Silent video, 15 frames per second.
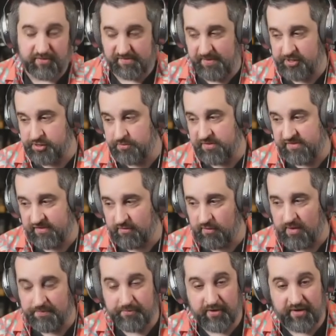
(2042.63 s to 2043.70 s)
especially with
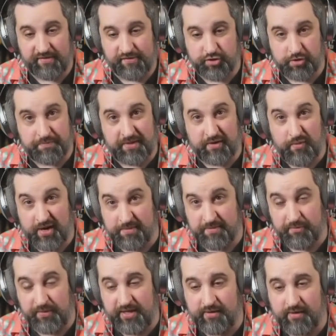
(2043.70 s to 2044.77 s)
0 upgrades, should be quite a
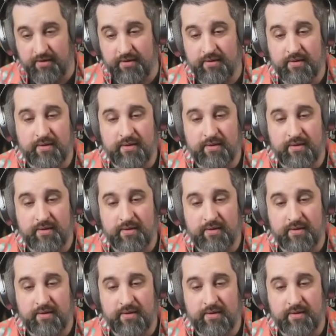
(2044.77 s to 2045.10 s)
bit weaker.